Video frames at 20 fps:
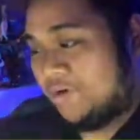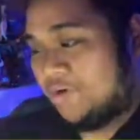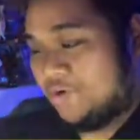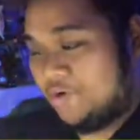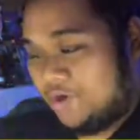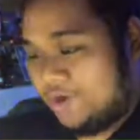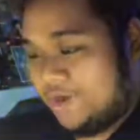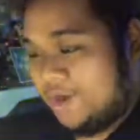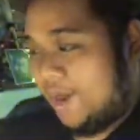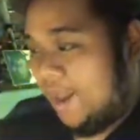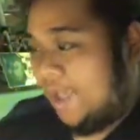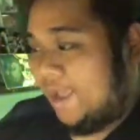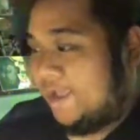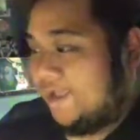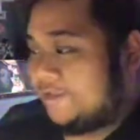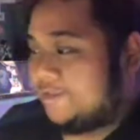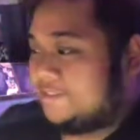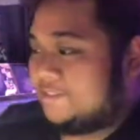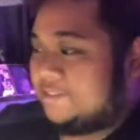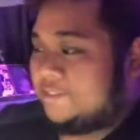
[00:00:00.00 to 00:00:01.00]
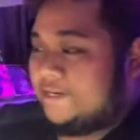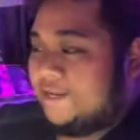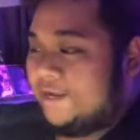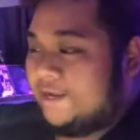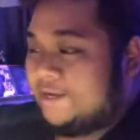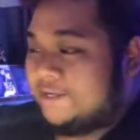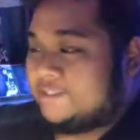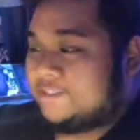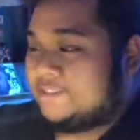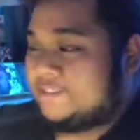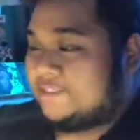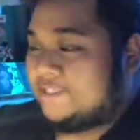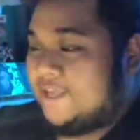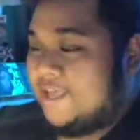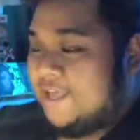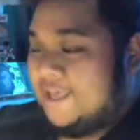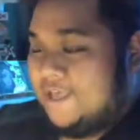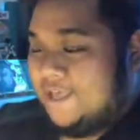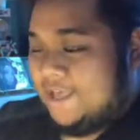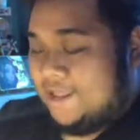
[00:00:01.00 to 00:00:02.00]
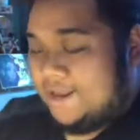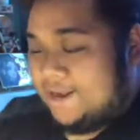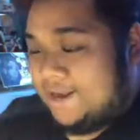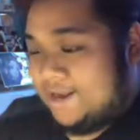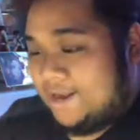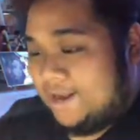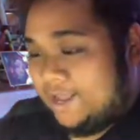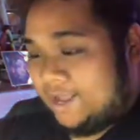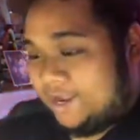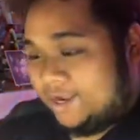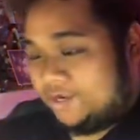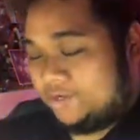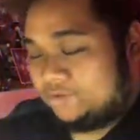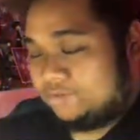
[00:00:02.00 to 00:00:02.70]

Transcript: Nice, nice, nice.